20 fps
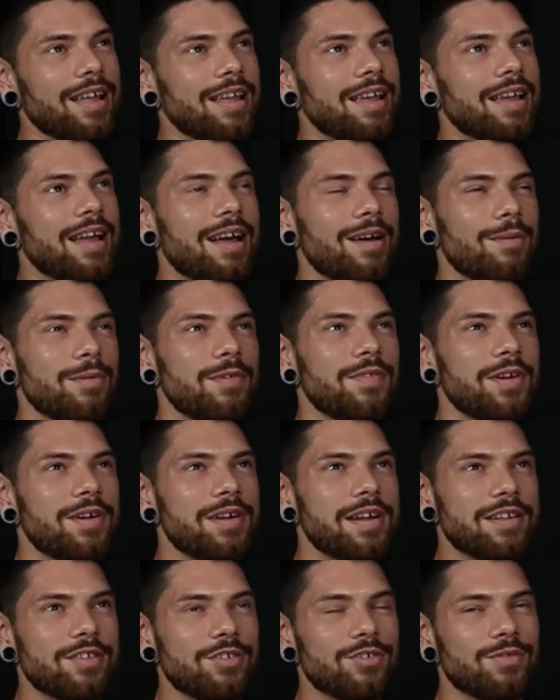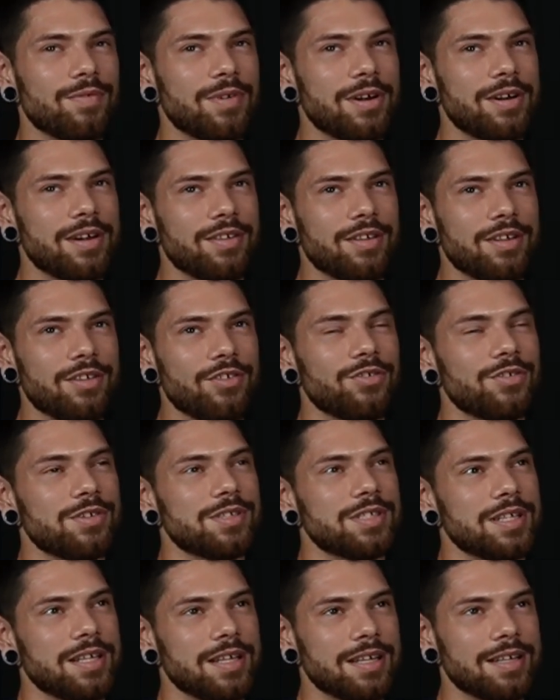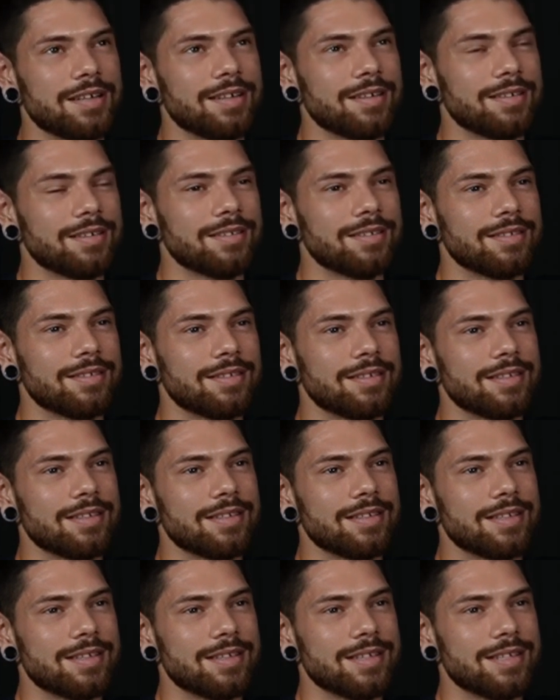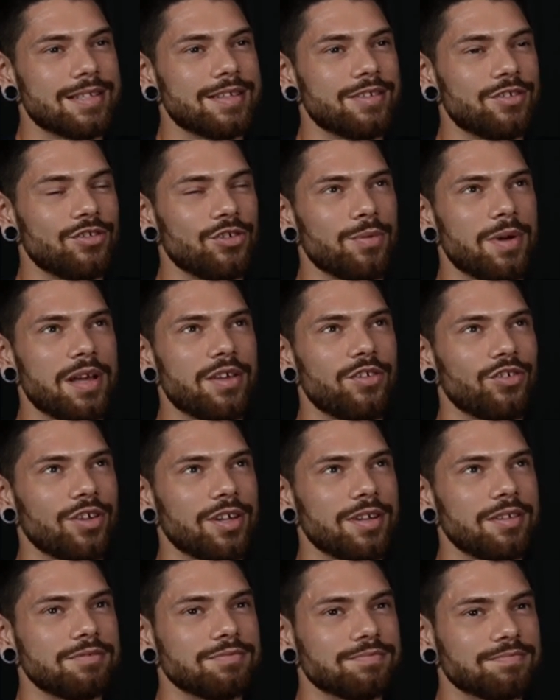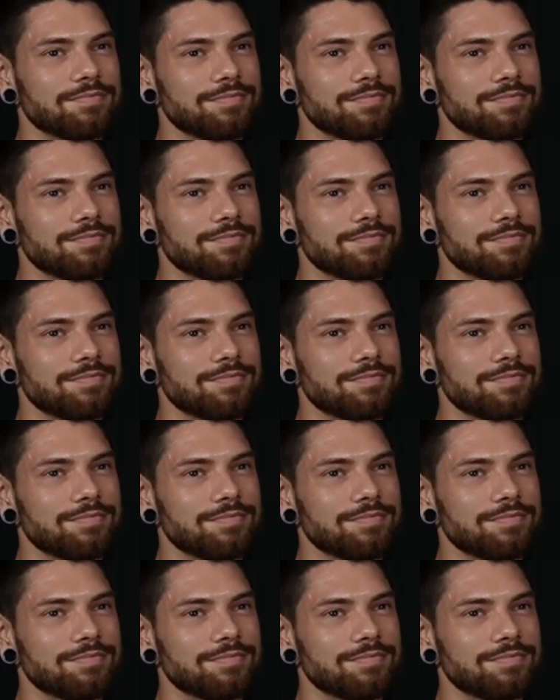Yeah, it'll be very interesting situation.